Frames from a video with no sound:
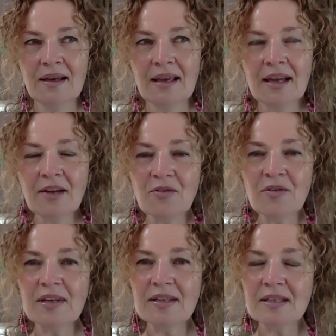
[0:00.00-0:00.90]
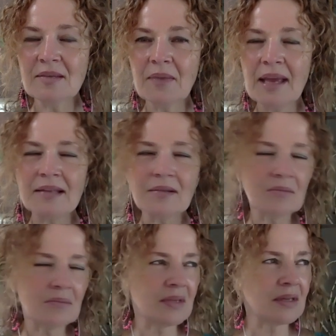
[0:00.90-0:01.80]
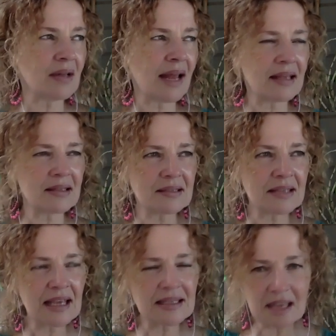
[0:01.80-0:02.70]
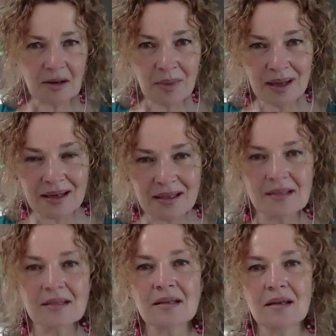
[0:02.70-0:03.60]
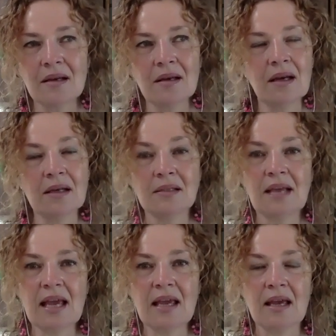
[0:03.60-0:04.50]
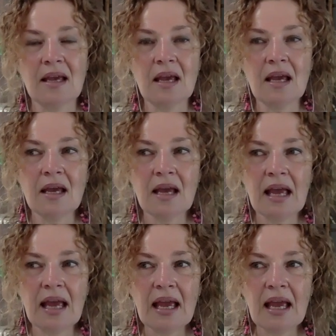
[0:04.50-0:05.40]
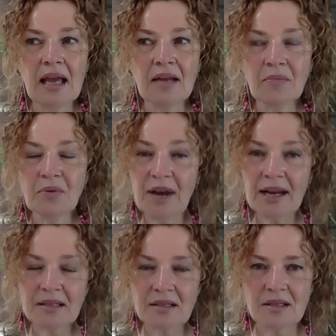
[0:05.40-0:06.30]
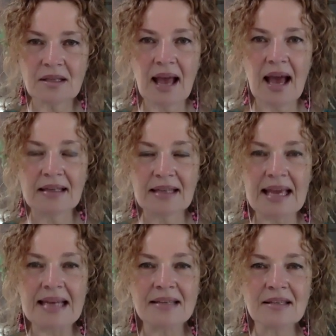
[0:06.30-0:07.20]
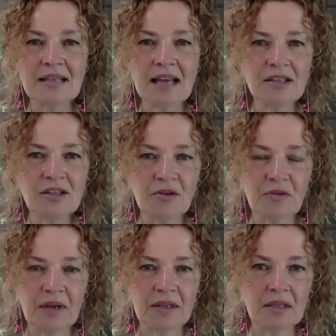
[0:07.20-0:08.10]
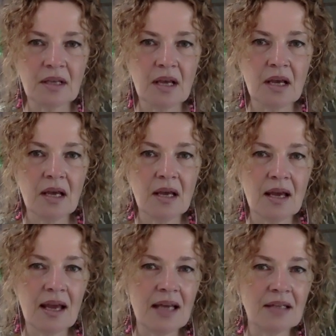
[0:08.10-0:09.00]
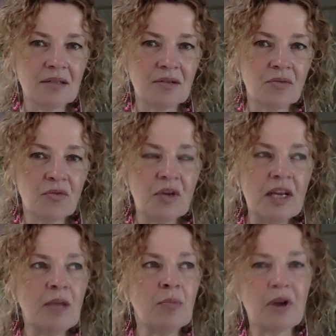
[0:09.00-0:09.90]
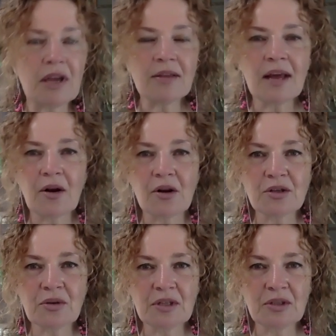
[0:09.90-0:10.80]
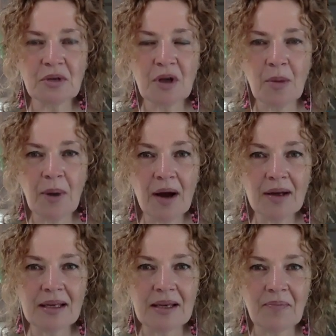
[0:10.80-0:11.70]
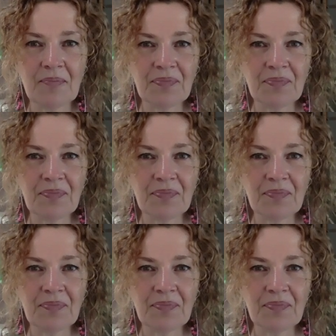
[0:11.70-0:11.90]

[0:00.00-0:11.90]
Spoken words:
Get a real, take 10 minutes a day and practice that. Get a sense of it and really bring that also into your body.